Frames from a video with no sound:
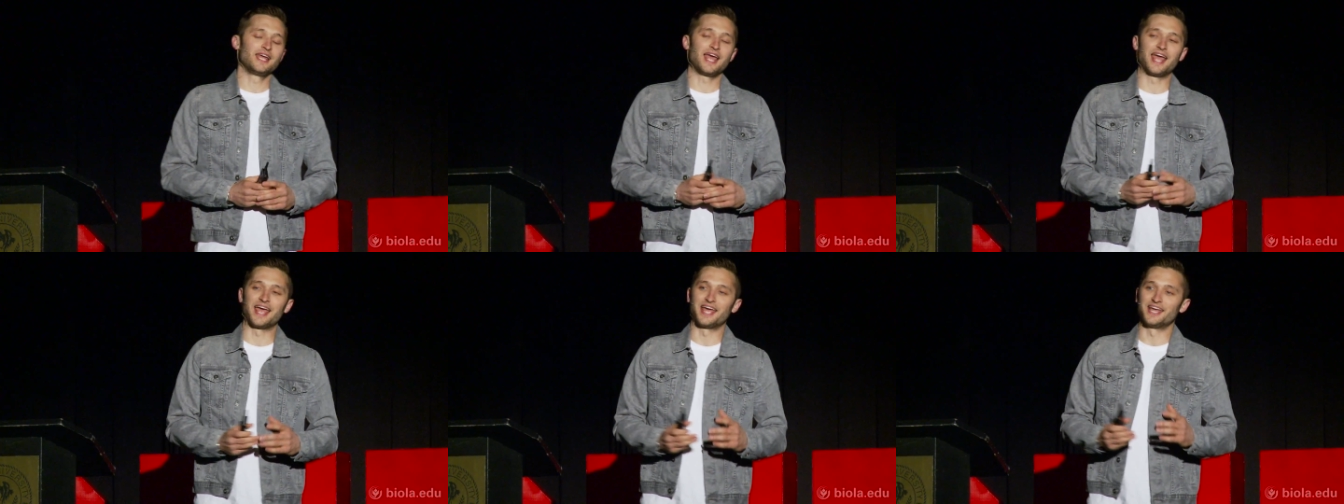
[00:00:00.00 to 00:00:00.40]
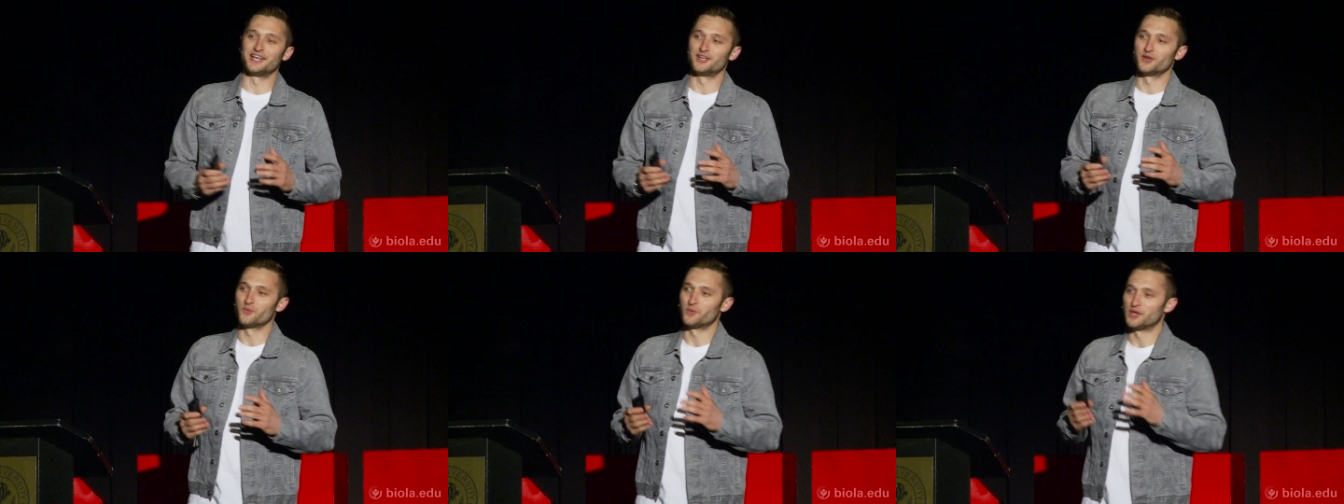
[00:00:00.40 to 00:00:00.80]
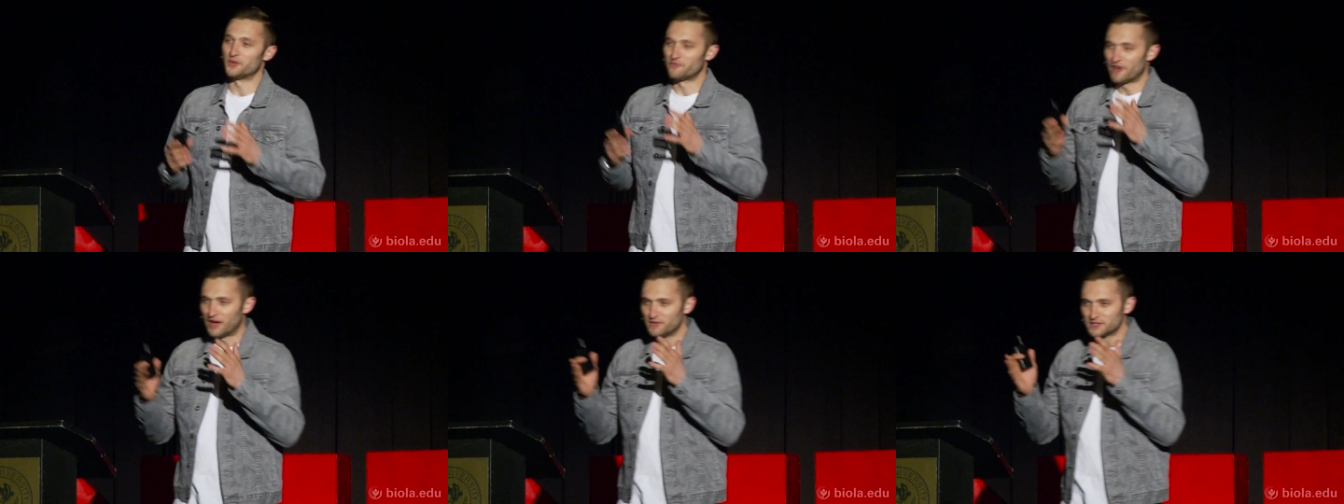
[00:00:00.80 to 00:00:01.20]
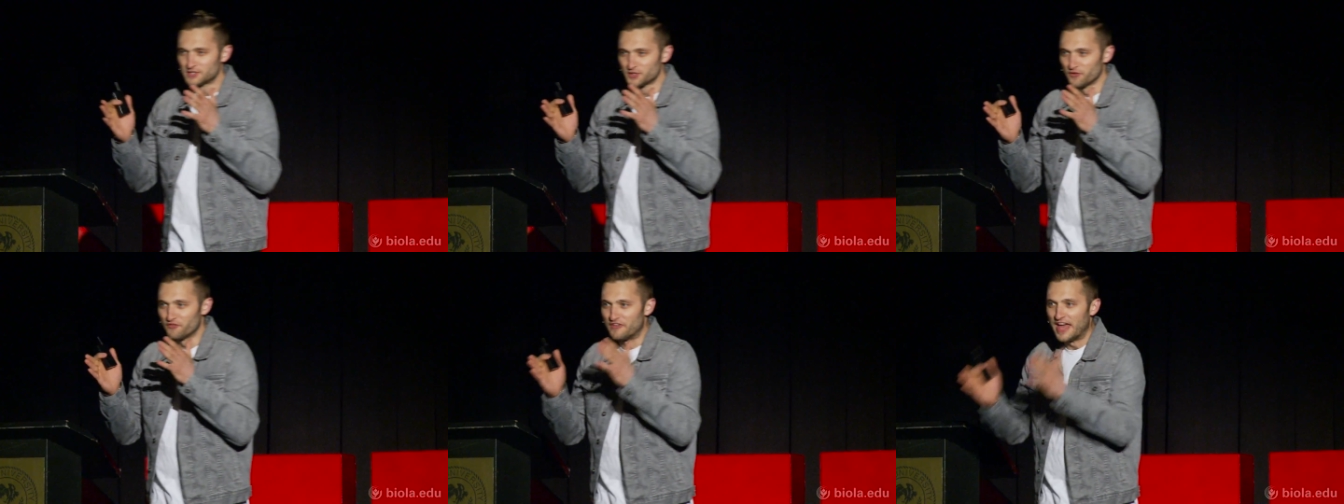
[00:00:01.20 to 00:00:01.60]
And we found this
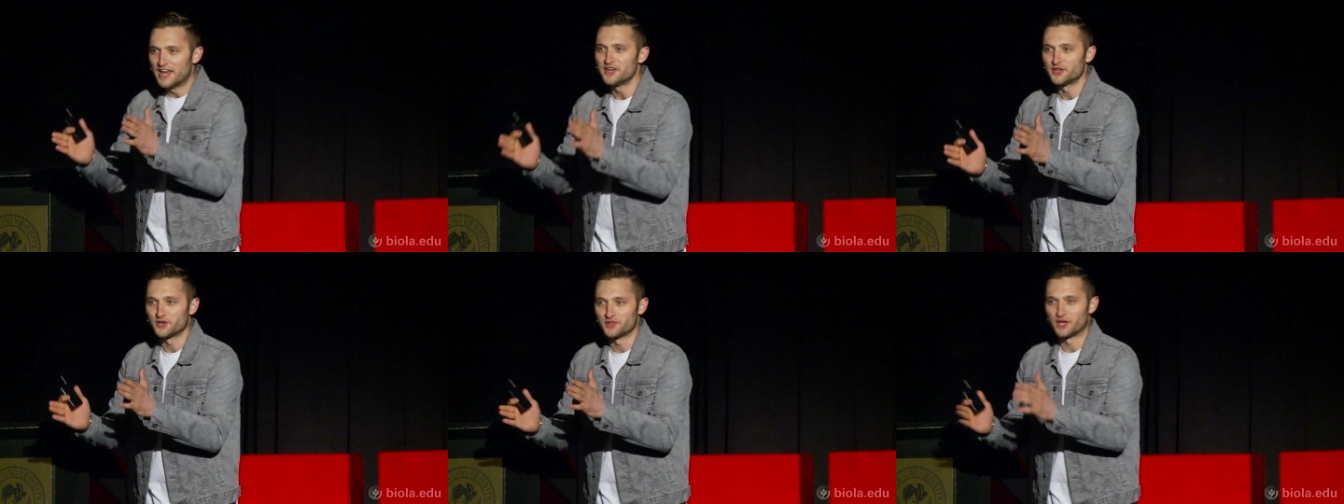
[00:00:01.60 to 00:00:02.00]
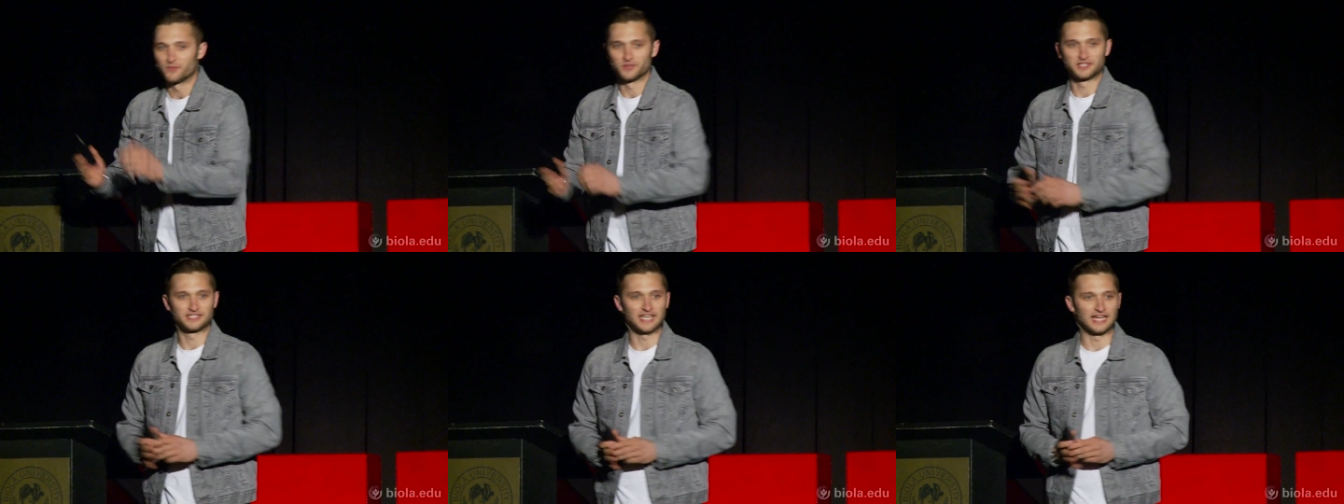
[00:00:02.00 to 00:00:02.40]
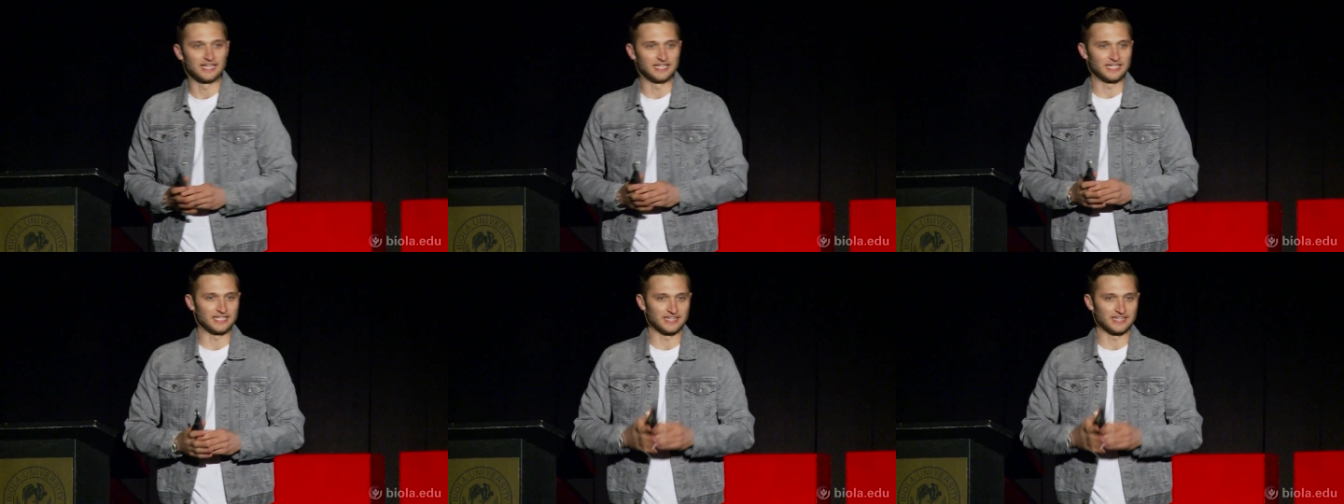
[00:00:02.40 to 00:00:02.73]
little vendor that was selling